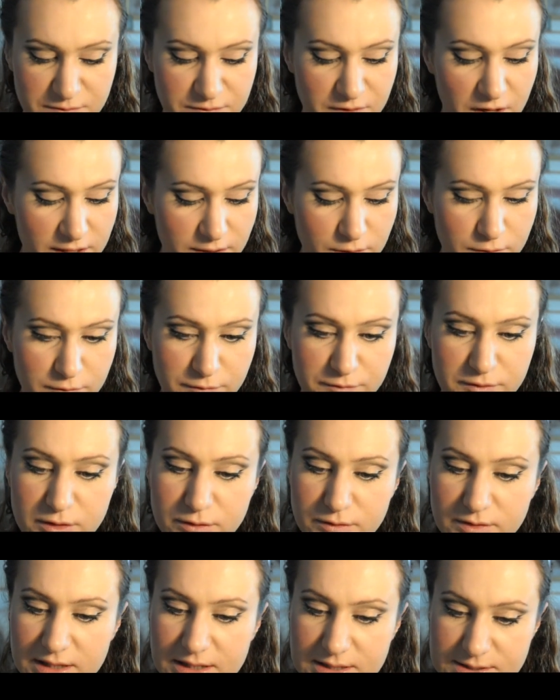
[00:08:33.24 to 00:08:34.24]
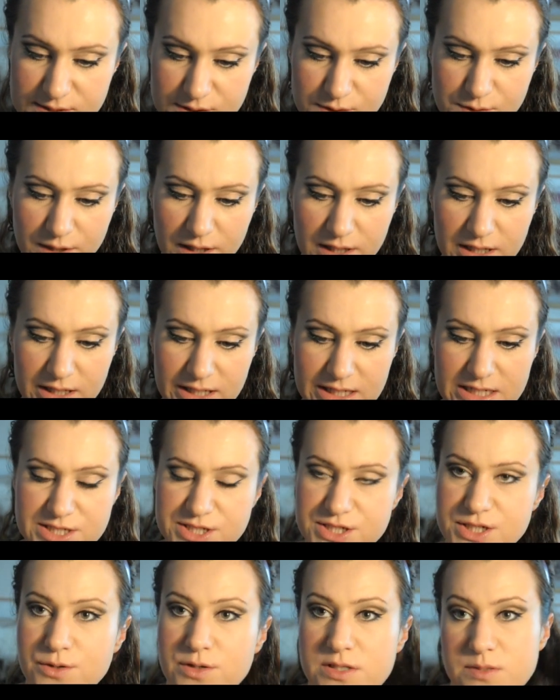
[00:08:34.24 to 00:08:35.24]
the final few things that you're going to need
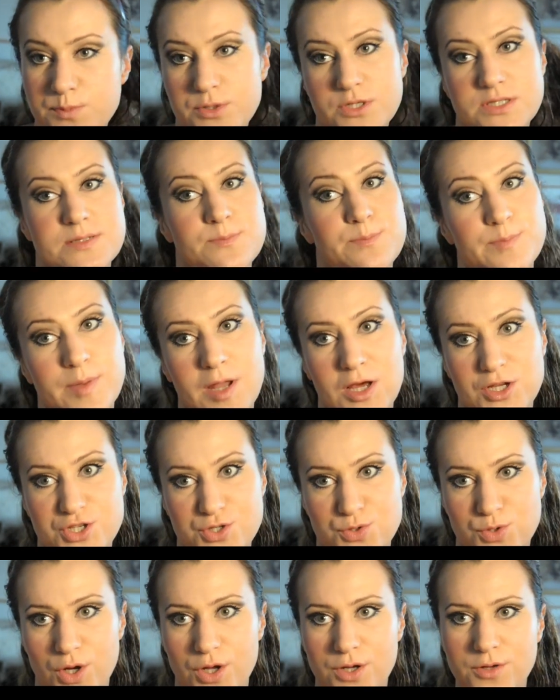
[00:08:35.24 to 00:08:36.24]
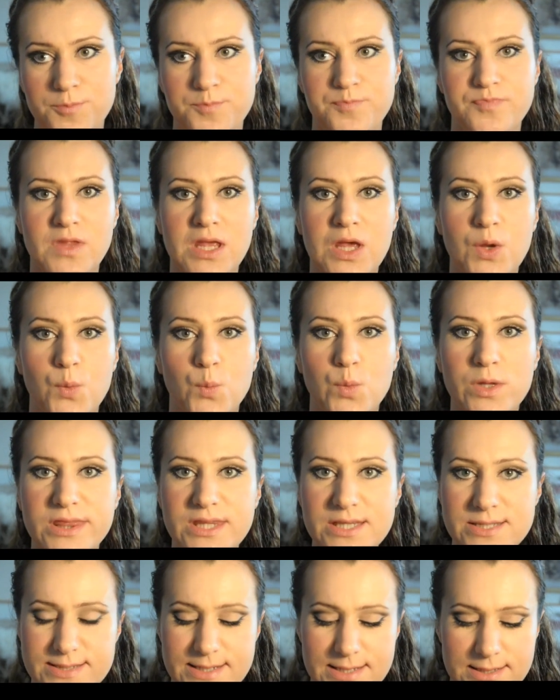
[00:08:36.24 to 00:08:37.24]
to do is put some blusher on. With
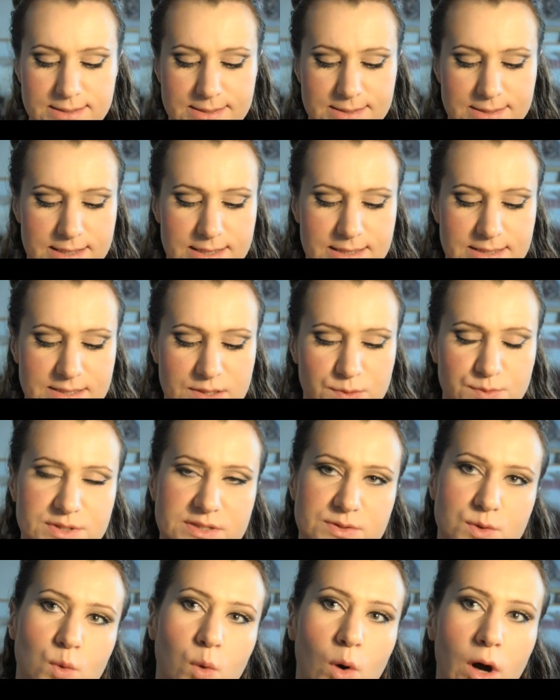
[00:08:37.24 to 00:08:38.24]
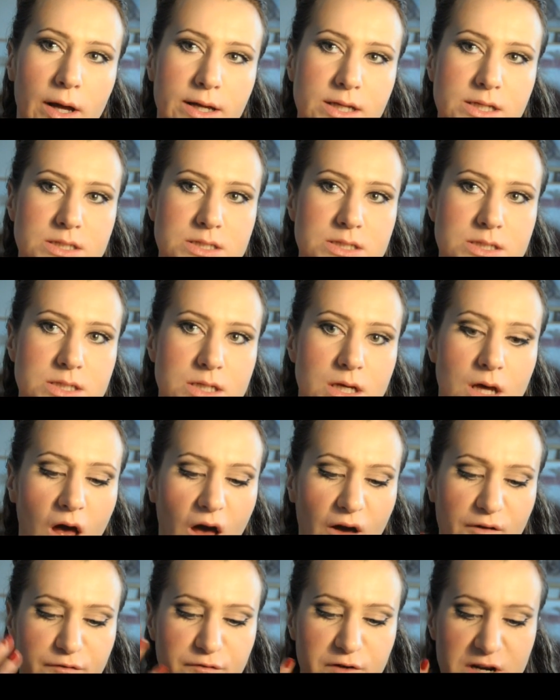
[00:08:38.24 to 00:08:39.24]
the 60's, it was quite
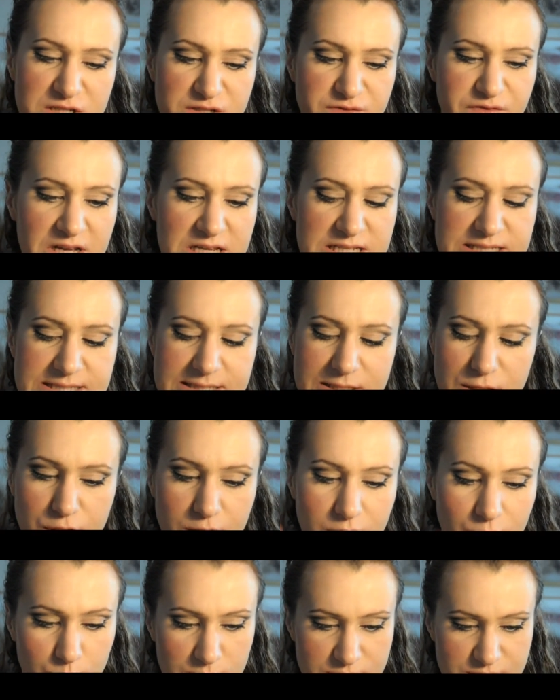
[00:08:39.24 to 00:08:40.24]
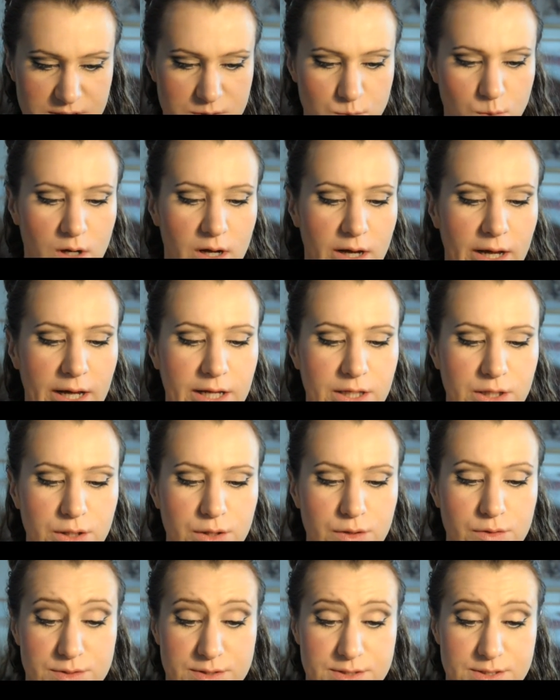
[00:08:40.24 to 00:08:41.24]
a fresh face look, which is why I
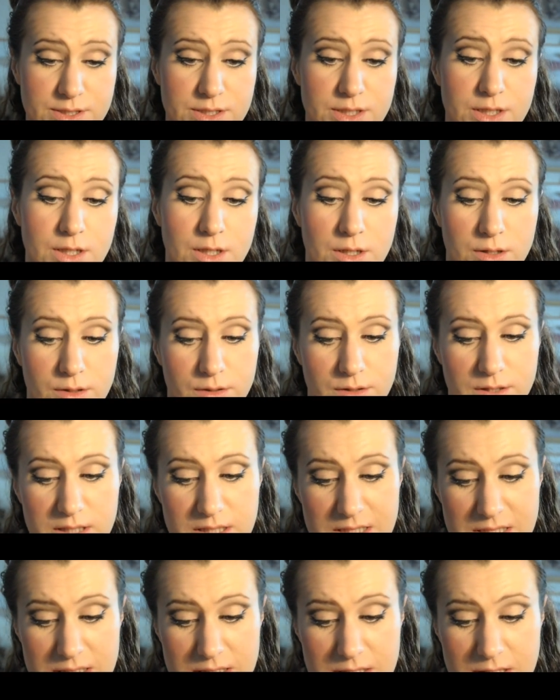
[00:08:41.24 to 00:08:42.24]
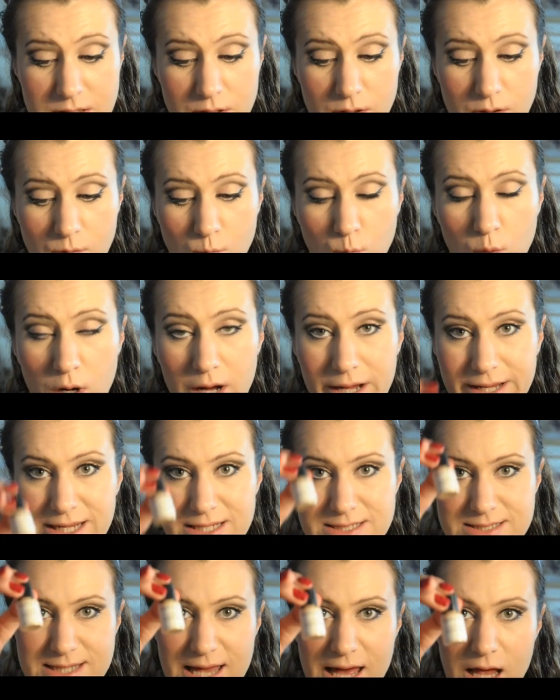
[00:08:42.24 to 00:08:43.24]
used the
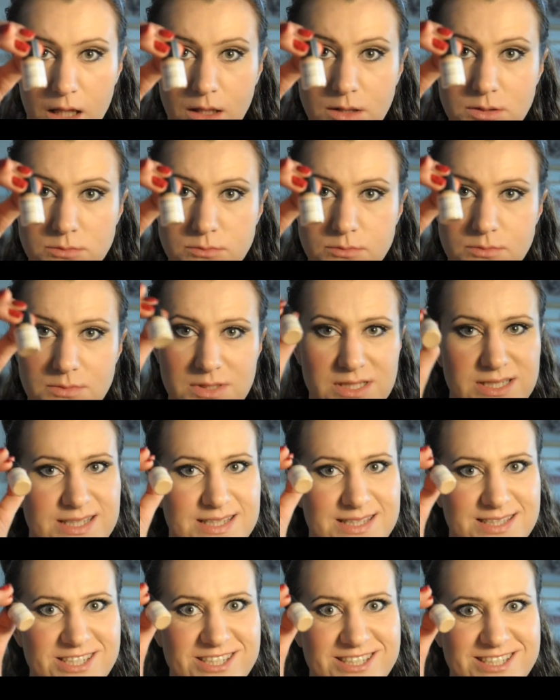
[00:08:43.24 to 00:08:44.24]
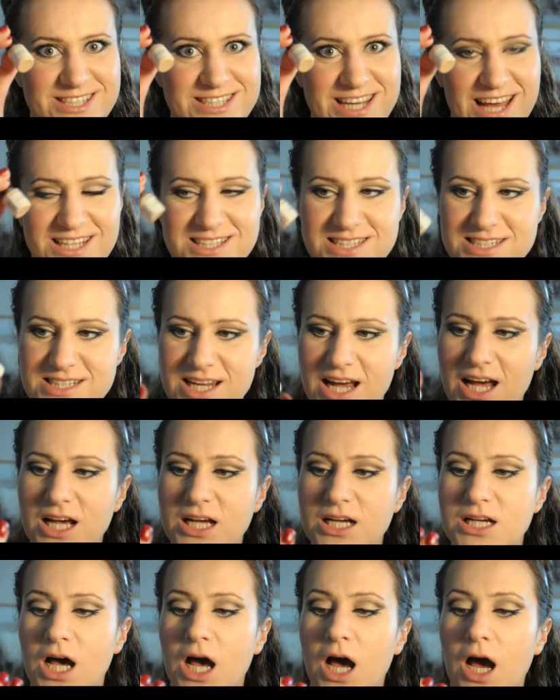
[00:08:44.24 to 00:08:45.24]
YSL, this is just a tester,
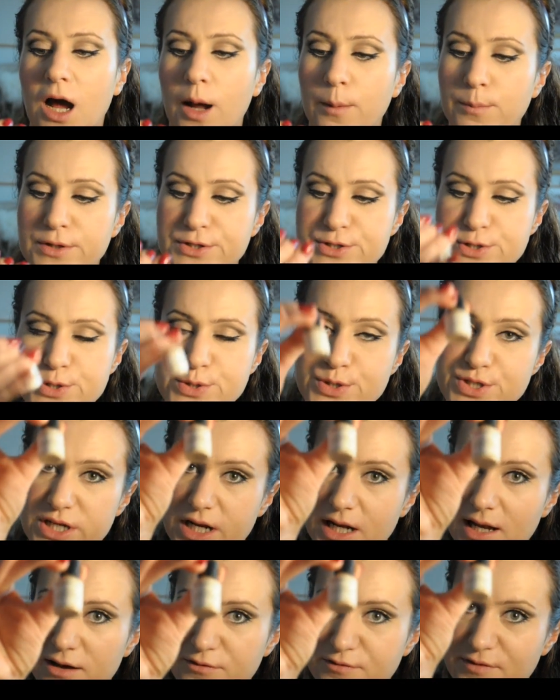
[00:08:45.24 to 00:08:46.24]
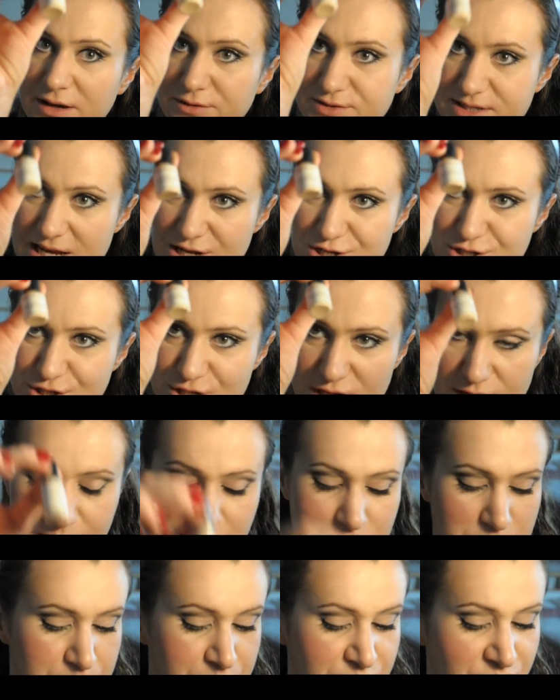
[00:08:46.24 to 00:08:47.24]
the Touche Eclat
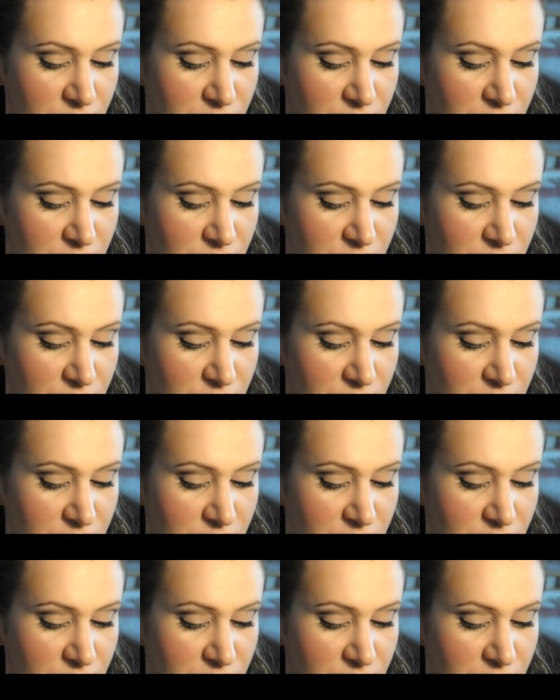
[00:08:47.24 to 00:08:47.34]
foundation,